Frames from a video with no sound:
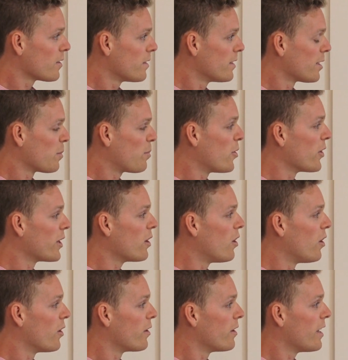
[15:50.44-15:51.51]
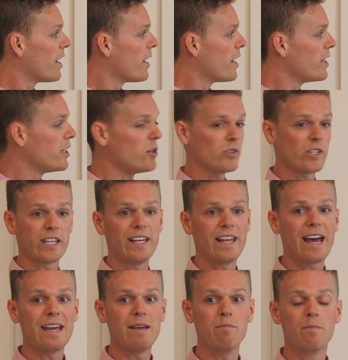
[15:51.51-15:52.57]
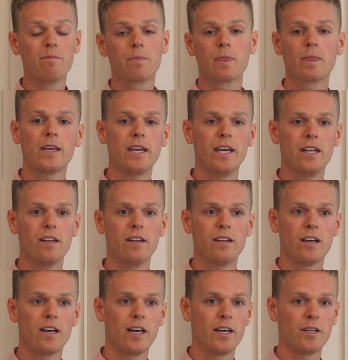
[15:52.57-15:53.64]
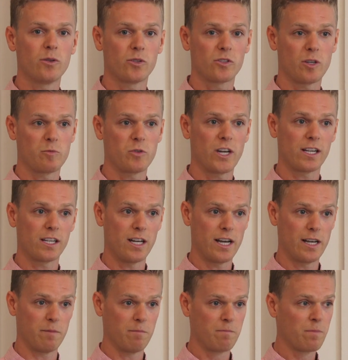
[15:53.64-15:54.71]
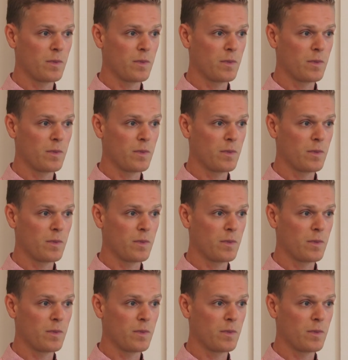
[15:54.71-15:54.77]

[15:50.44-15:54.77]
Little point on using a name in your subject line.